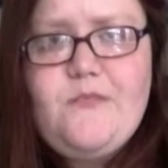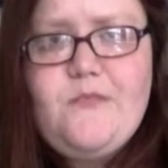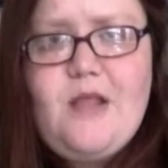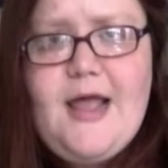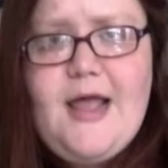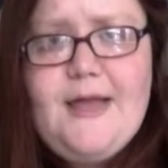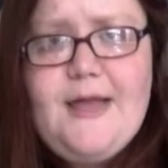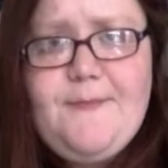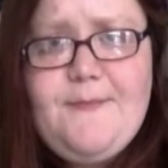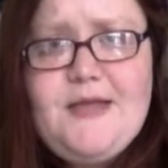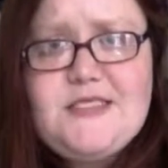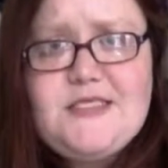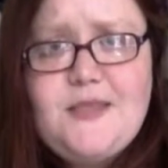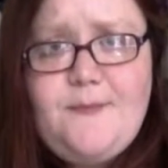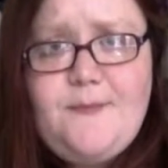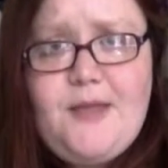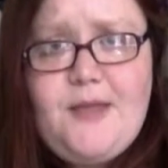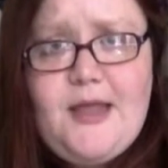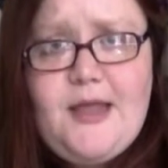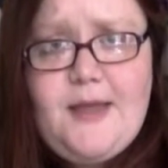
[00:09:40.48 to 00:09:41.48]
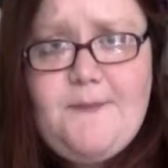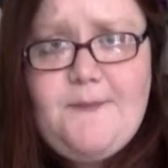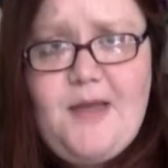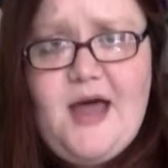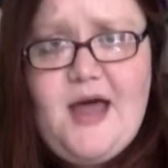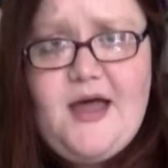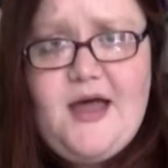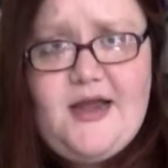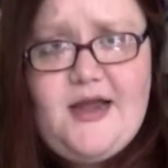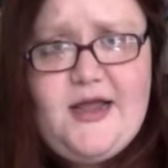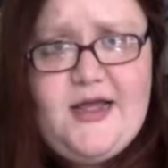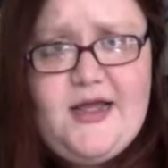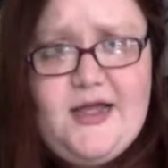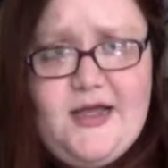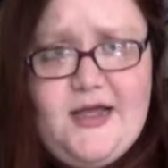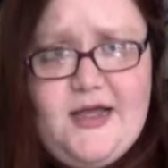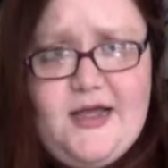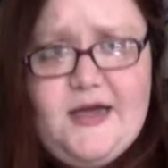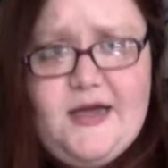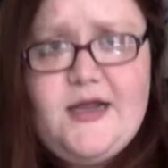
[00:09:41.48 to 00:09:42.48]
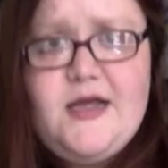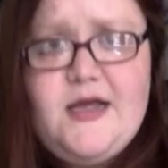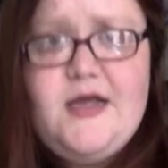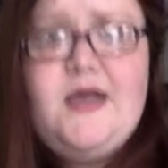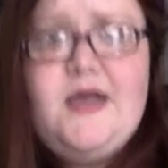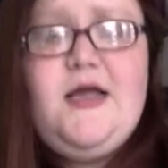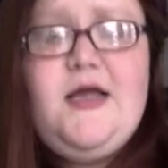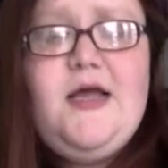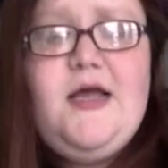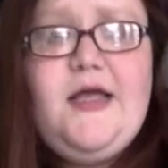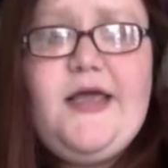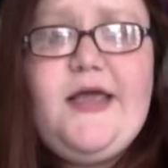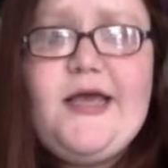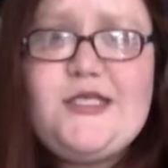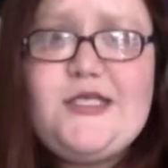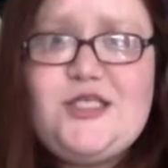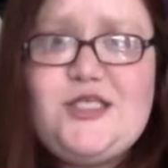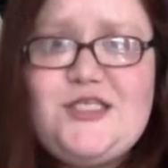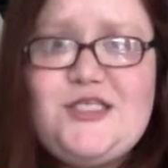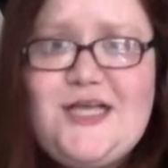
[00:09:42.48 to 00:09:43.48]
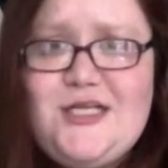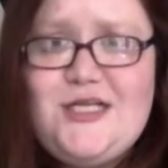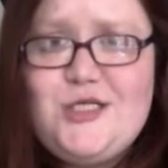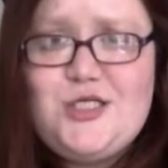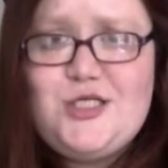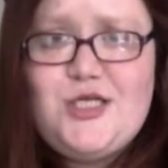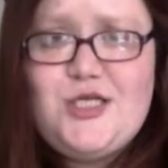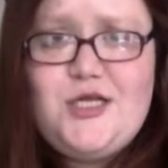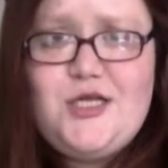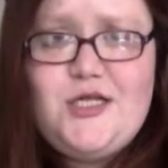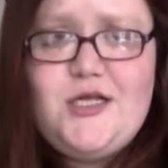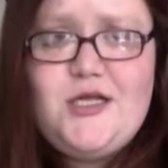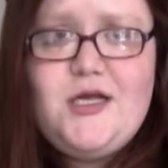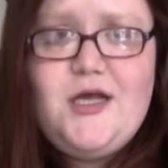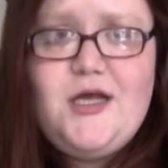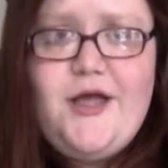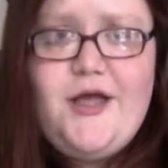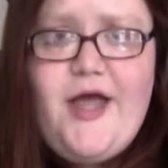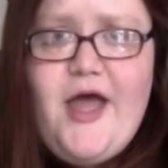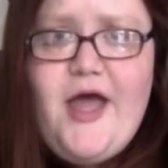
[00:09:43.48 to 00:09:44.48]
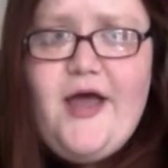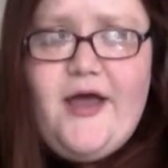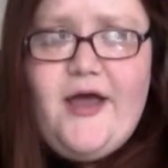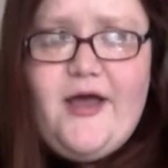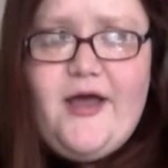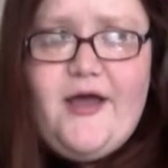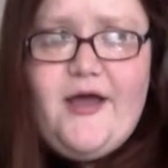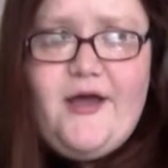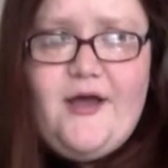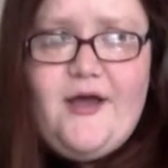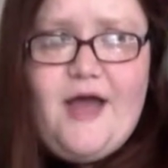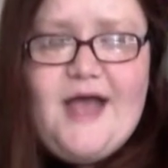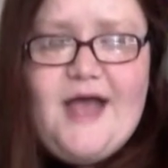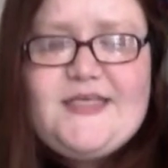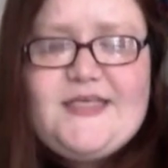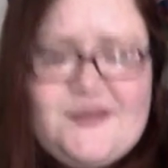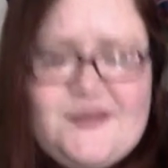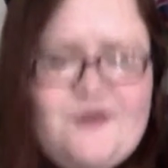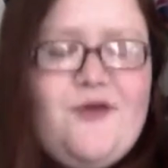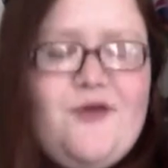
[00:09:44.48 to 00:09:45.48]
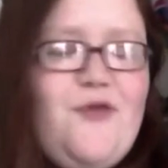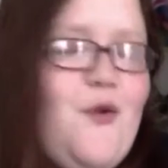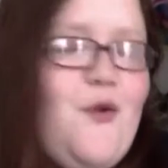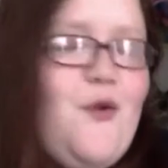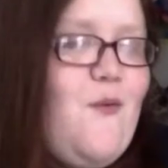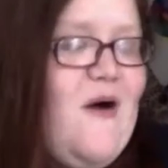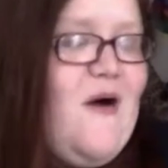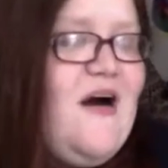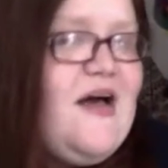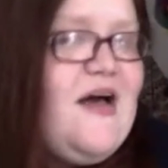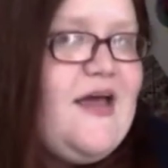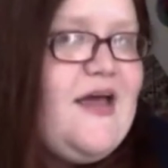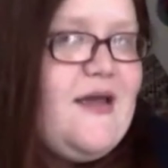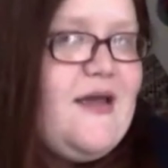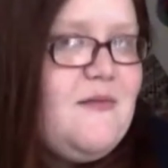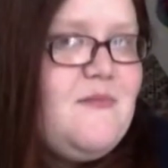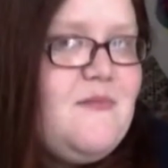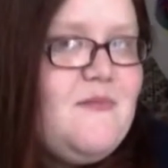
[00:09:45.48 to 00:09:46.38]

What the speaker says: I had picked up a bat at Gauge and Tension. I still don't know why.